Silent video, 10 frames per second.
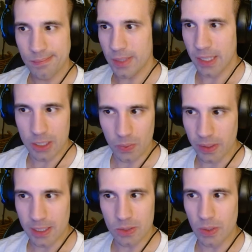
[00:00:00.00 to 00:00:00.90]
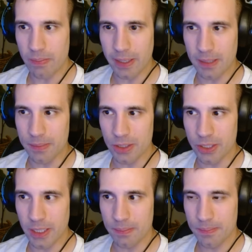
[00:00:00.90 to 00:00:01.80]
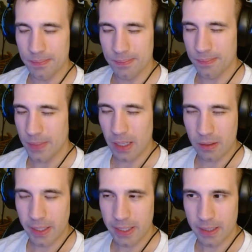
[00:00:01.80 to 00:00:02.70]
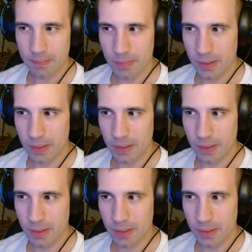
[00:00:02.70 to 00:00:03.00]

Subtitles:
It is what it is when you pick up the ship. I don't like it.